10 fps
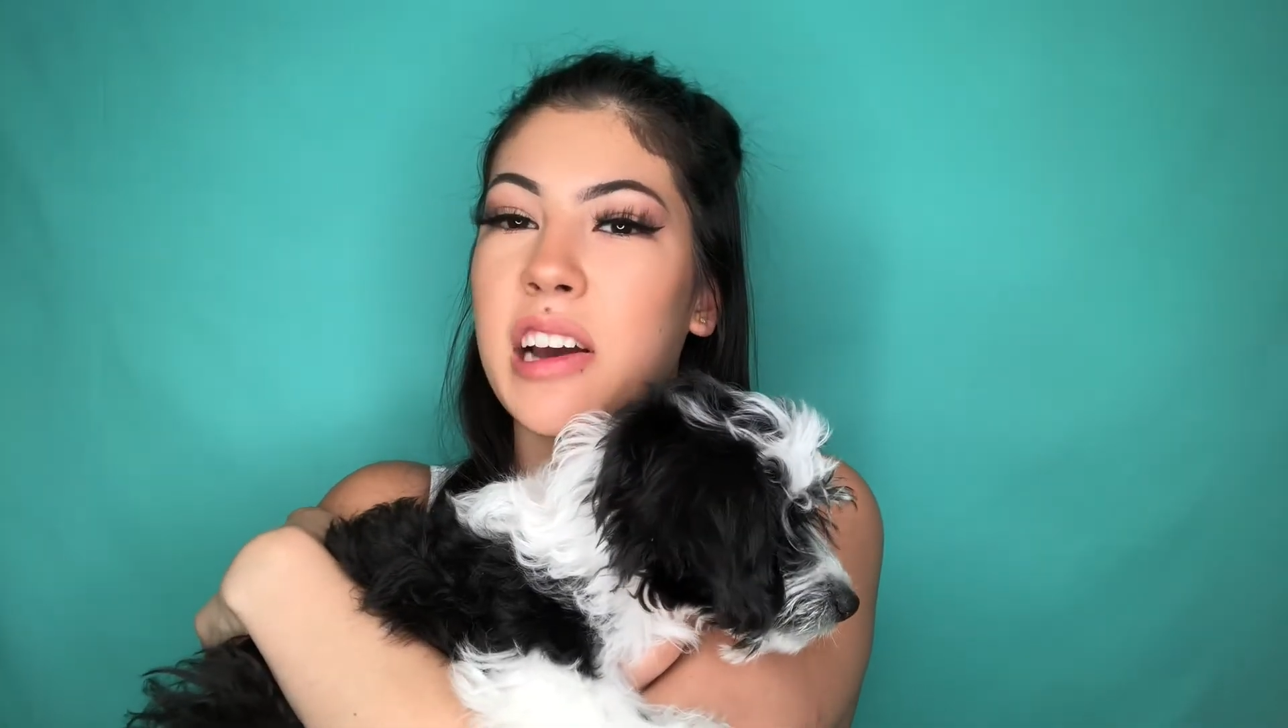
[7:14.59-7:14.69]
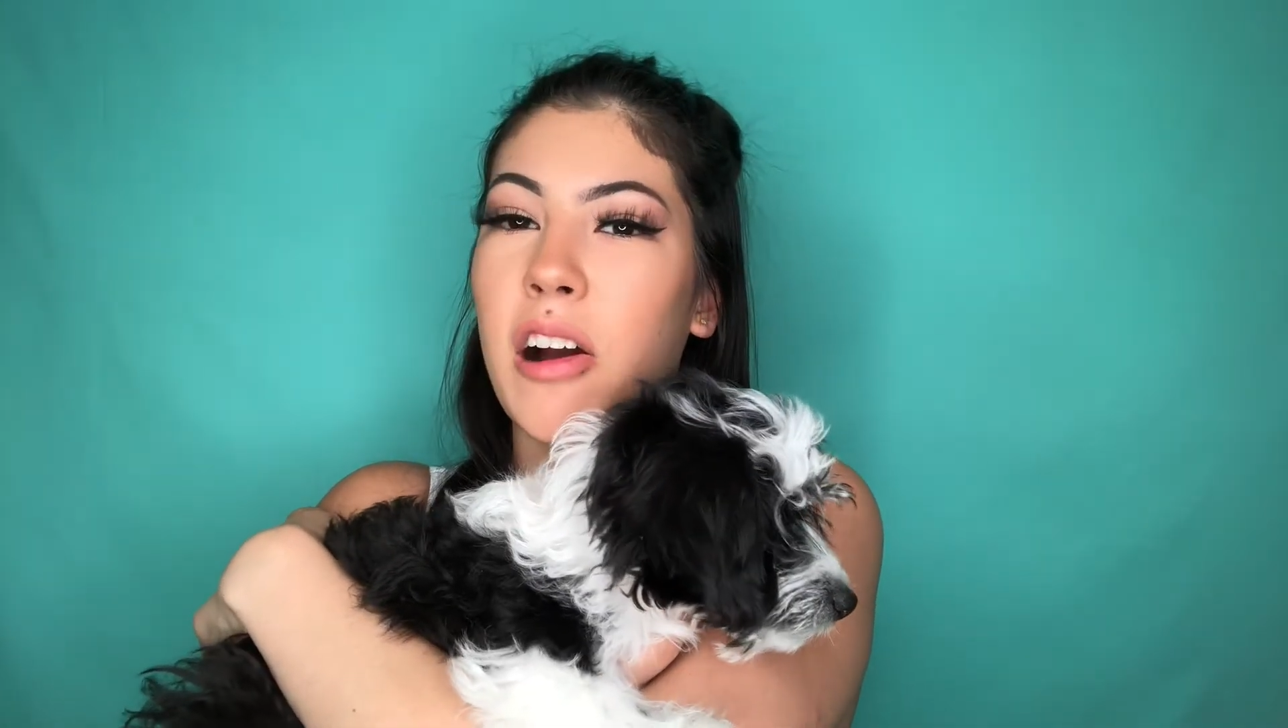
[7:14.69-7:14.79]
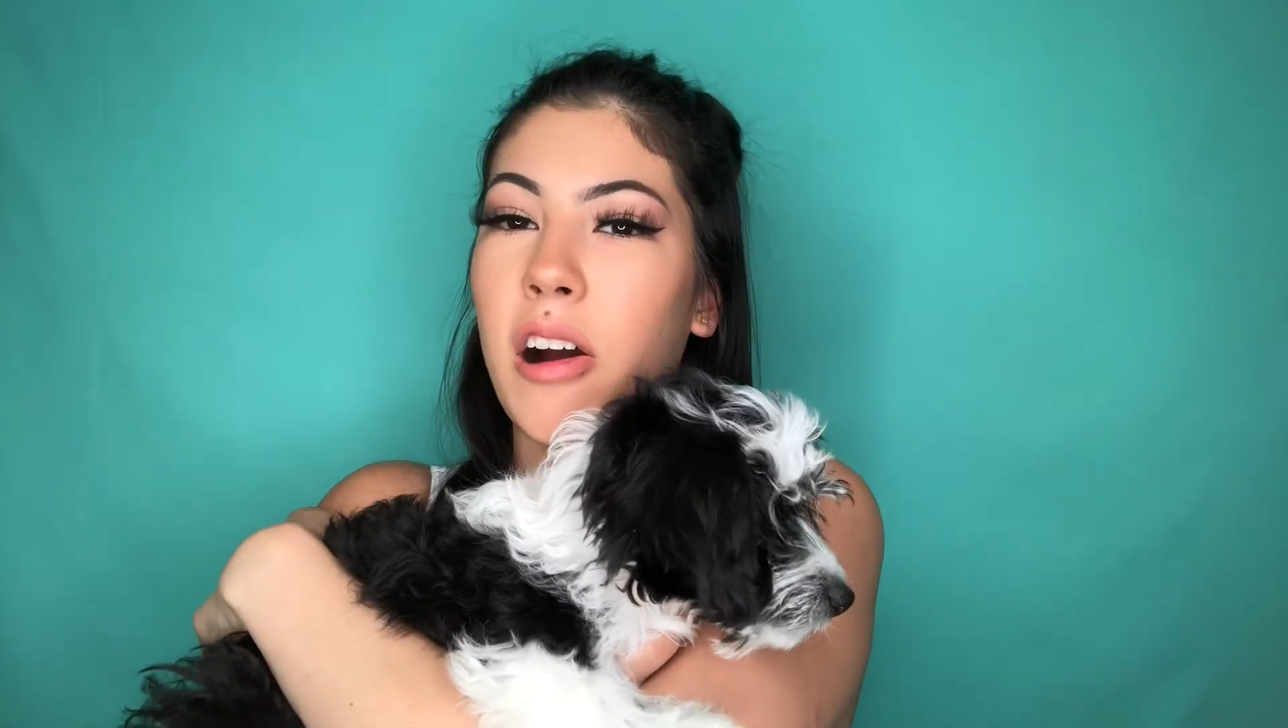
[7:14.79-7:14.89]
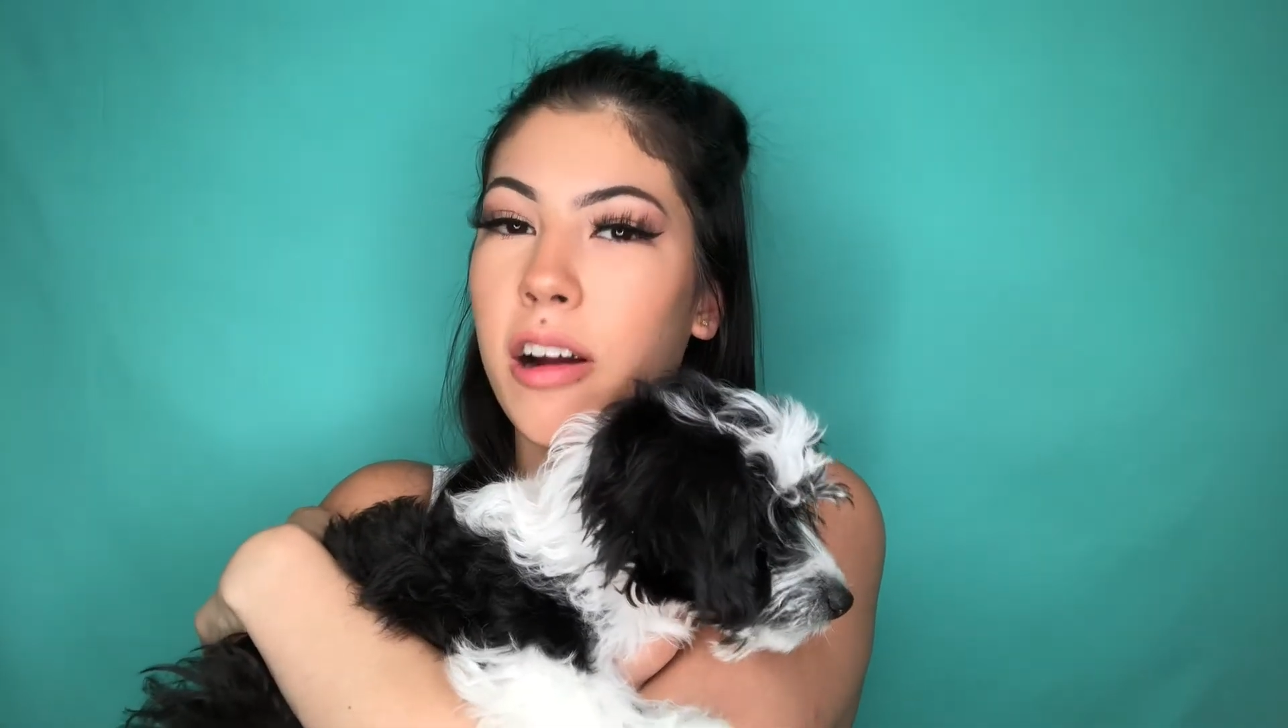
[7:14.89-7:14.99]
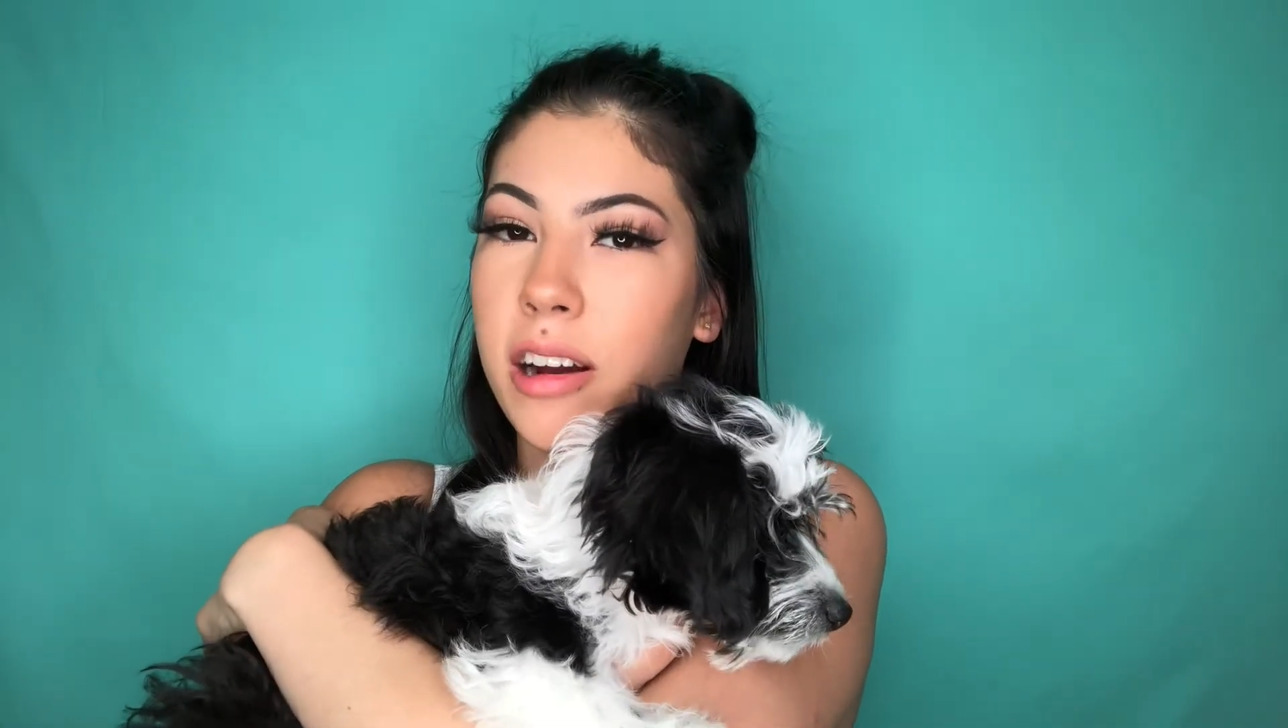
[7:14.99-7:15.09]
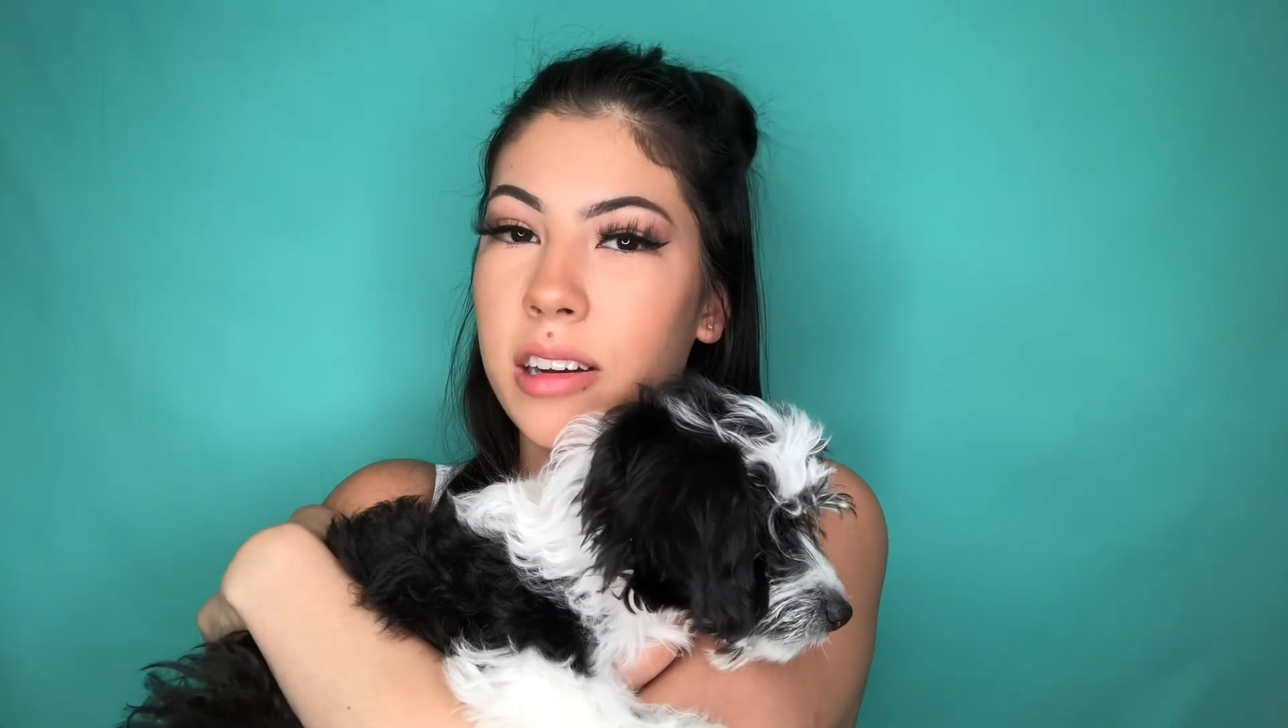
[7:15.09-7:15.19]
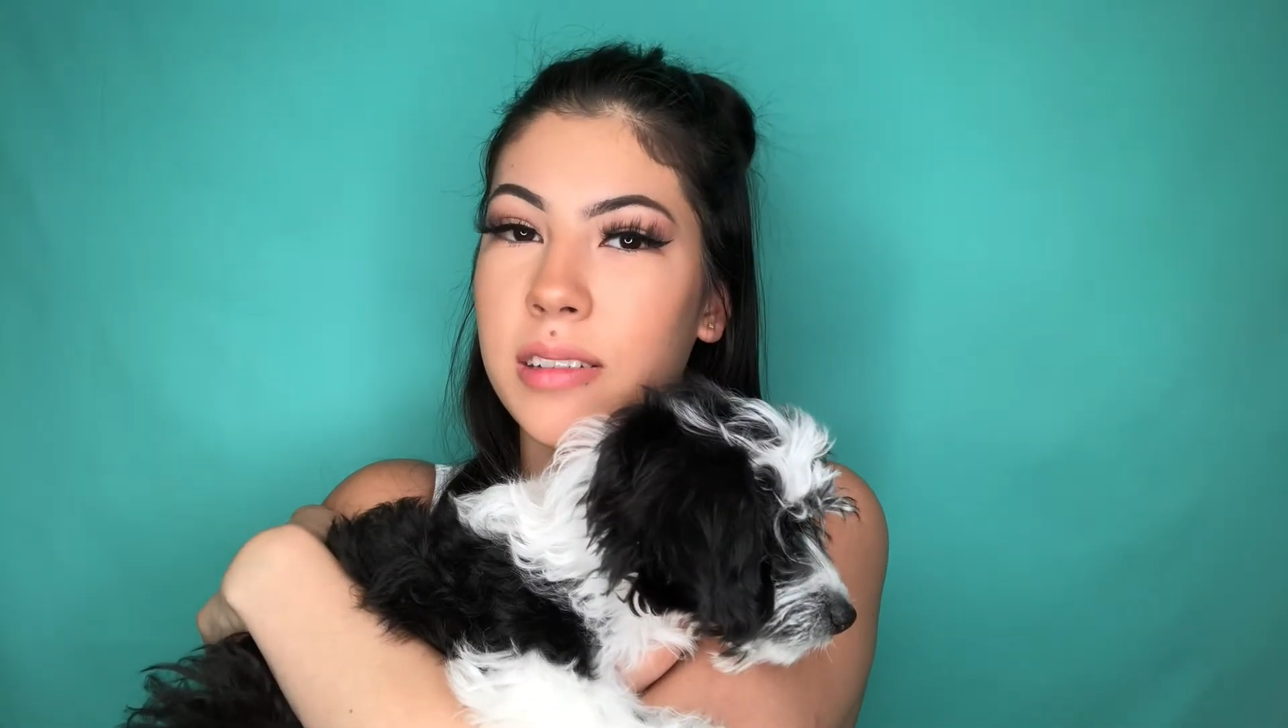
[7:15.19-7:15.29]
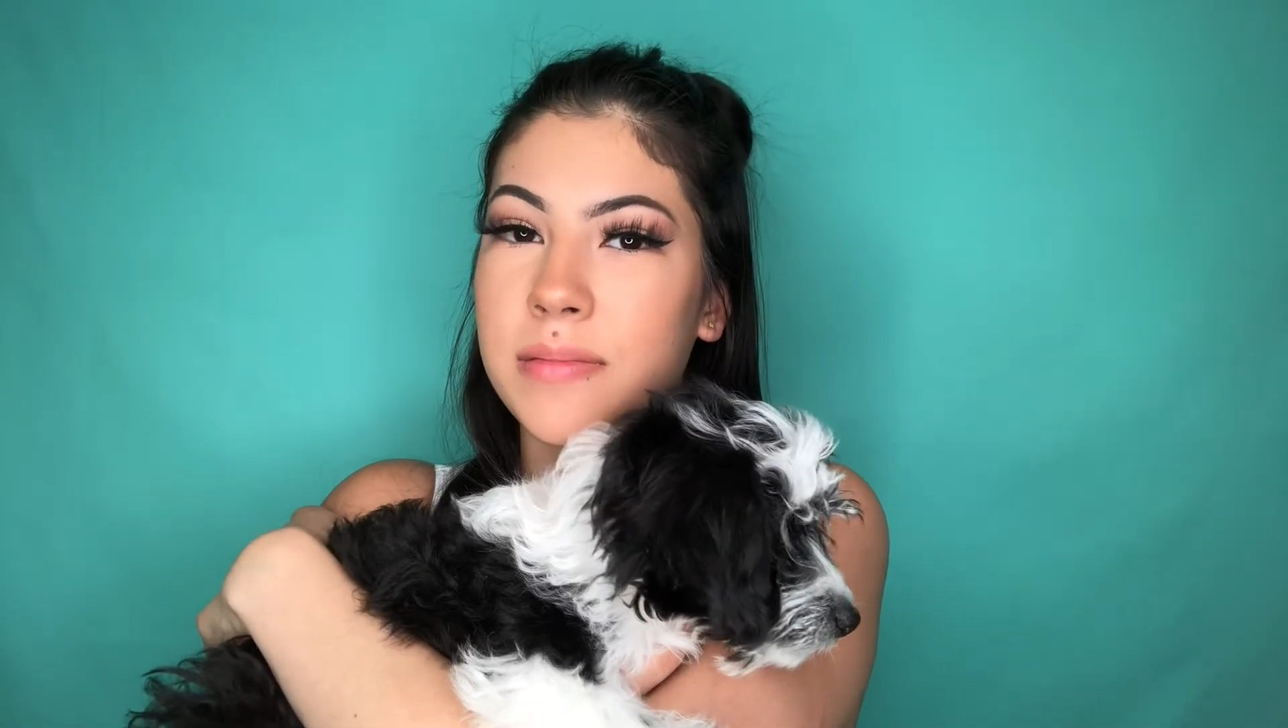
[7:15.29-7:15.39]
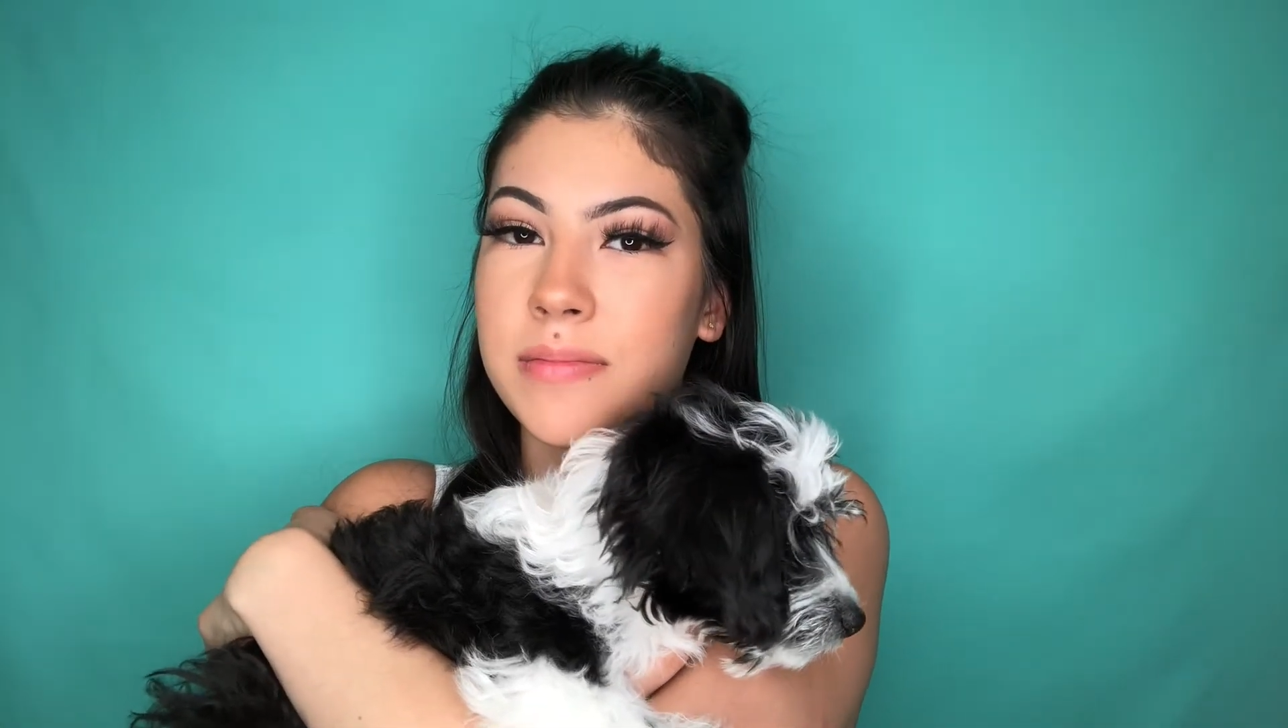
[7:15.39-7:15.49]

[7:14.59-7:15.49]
hard